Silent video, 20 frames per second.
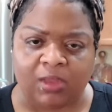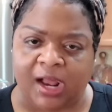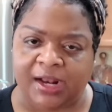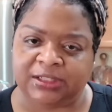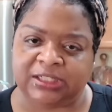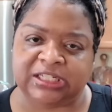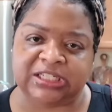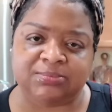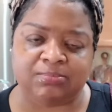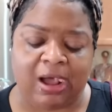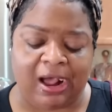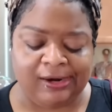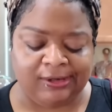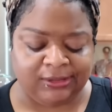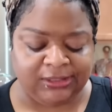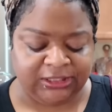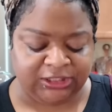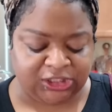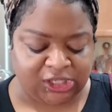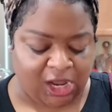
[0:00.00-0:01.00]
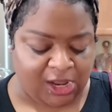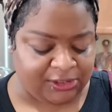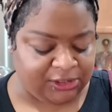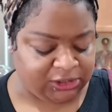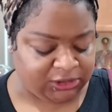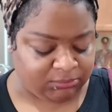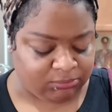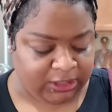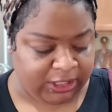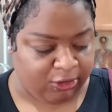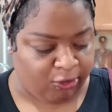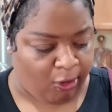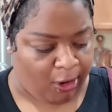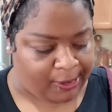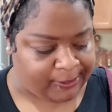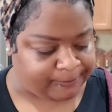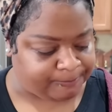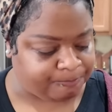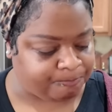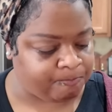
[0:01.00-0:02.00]
That's Milo that y'all hear in the
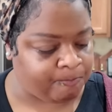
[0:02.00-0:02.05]
background.